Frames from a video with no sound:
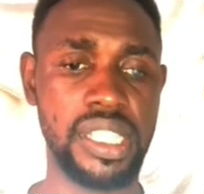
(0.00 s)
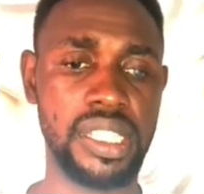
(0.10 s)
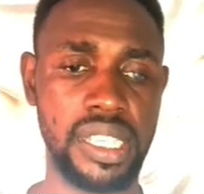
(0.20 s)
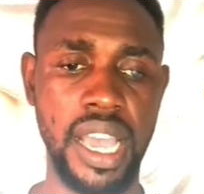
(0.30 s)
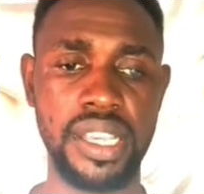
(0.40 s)

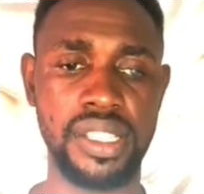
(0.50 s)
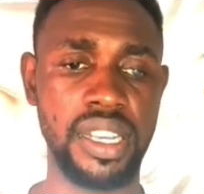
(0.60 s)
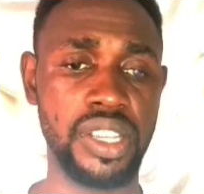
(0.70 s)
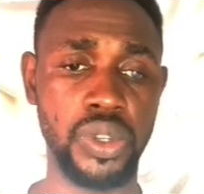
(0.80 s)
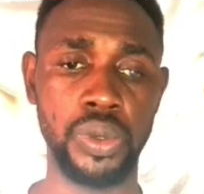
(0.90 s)
size, the
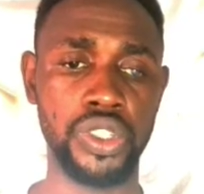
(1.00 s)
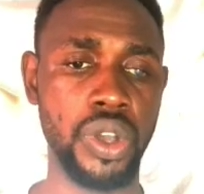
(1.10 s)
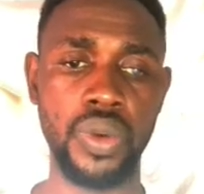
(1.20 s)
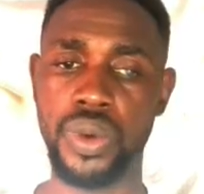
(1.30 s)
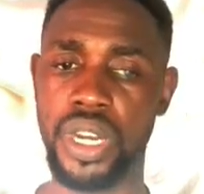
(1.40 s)

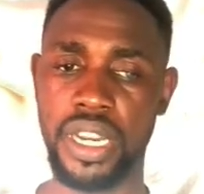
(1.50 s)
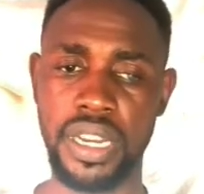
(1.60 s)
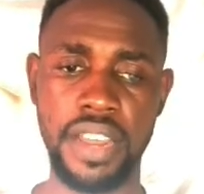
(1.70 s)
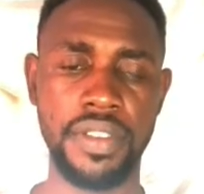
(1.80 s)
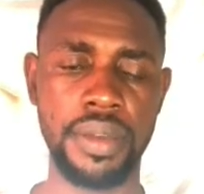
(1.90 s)
resolution will
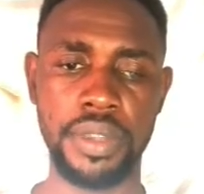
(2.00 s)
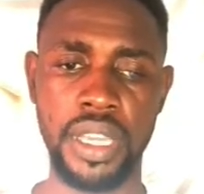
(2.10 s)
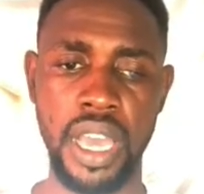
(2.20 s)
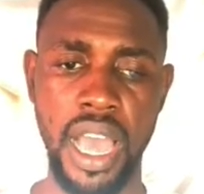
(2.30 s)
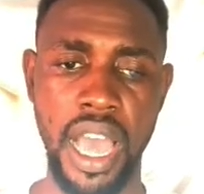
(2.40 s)
never be
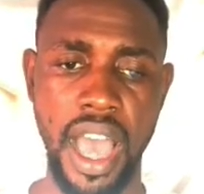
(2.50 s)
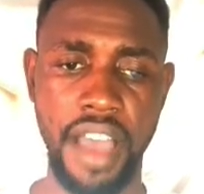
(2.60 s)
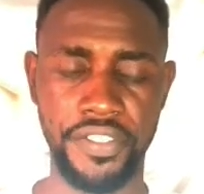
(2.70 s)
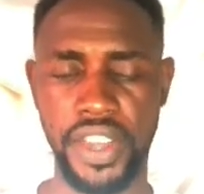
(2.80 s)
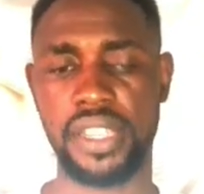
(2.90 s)

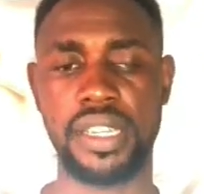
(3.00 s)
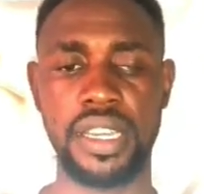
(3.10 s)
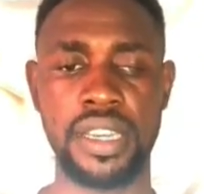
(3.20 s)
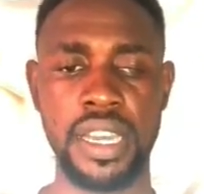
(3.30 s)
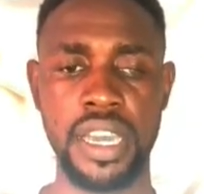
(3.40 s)

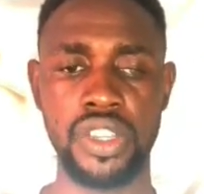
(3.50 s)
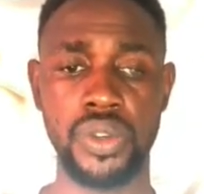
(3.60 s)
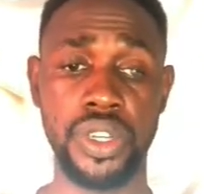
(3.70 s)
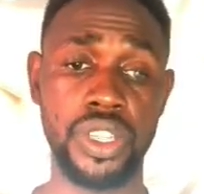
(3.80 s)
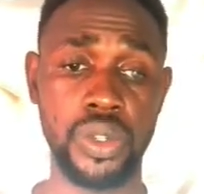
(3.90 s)
affected. So
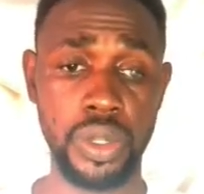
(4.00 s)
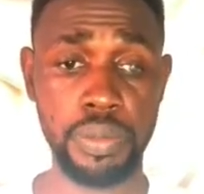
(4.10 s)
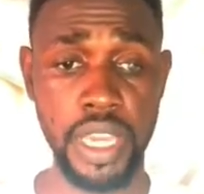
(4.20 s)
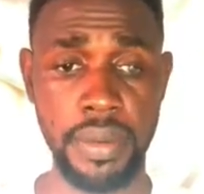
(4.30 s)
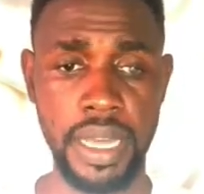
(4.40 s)
it took
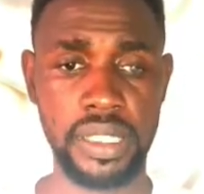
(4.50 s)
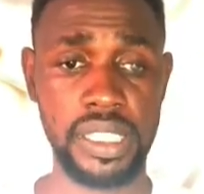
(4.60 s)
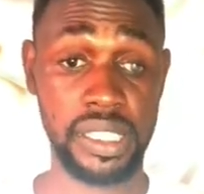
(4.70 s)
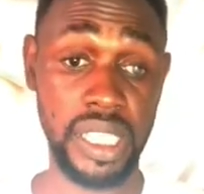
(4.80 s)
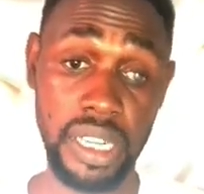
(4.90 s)
me about
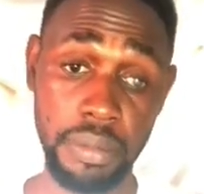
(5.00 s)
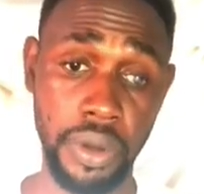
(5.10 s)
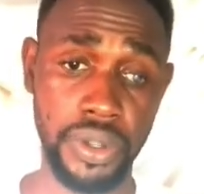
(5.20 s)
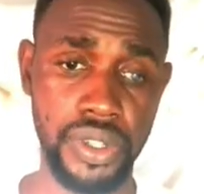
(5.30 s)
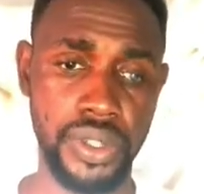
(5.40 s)
3
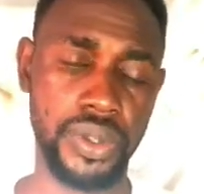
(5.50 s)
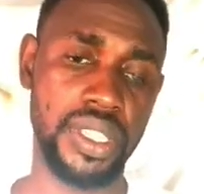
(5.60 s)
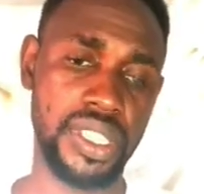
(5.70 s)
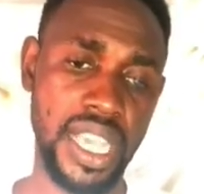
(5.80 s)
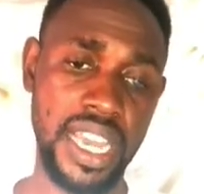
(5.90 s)
months to
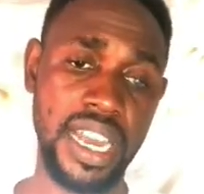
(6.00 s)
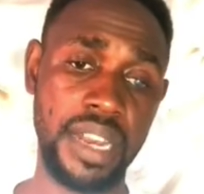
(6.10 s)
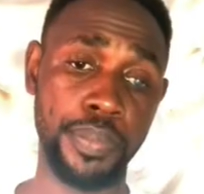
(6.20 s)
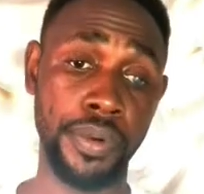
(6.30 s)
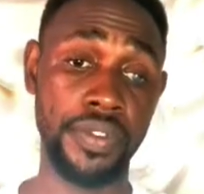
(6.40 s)
design
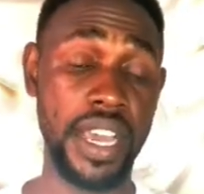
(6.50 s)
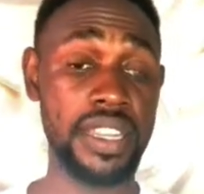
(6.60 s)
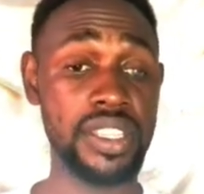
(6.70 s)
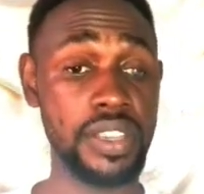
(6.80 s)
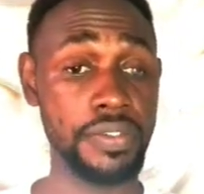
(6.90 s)
and provide
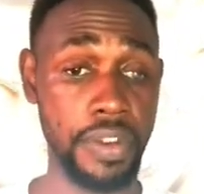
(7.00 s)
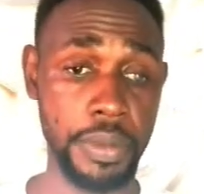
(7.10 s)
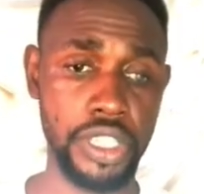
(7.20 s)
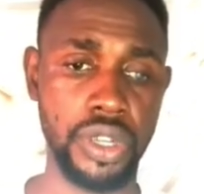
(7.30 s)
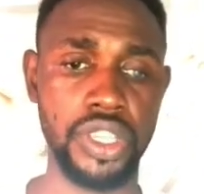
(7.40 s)
these
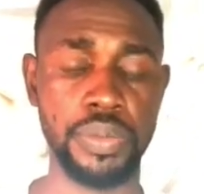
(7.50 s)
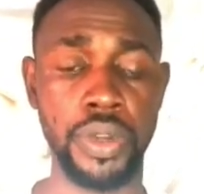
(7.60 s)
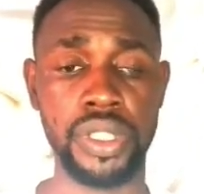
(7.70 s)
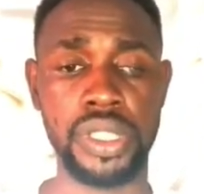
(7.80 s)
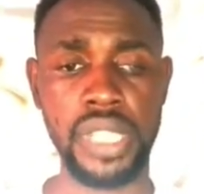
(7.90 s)
informations,
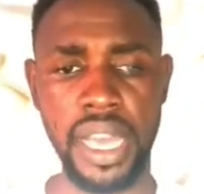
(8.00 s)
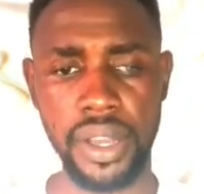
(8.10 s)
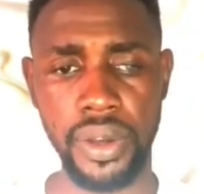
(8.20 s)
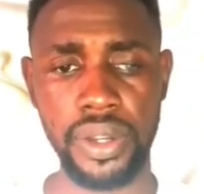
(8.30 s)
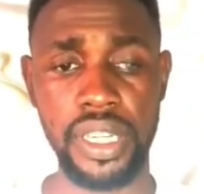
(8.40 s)
but thank
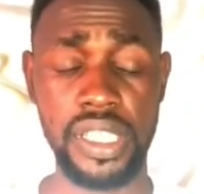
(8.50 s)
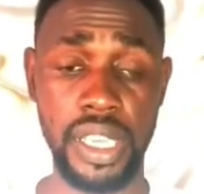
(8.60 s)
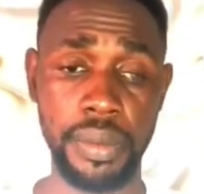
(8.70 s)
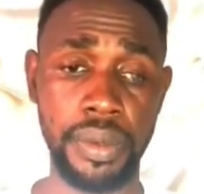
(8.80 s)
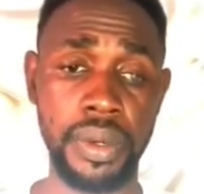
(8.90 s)
God the
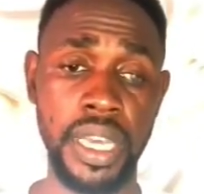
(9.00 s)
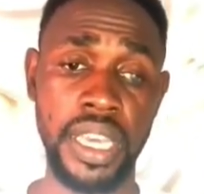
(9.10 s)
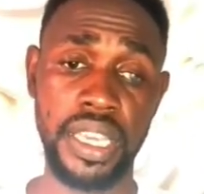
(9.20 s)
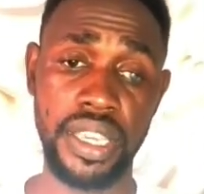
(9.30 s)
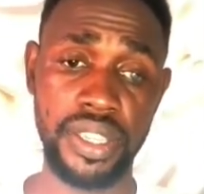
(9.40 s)
table
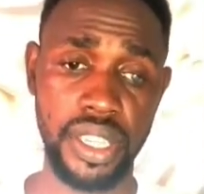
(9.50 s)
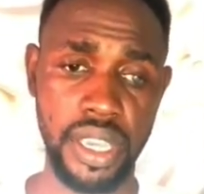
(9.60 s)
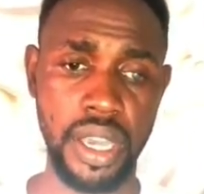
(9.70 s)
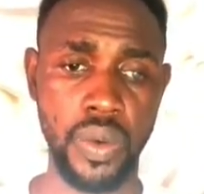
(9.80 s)
is here.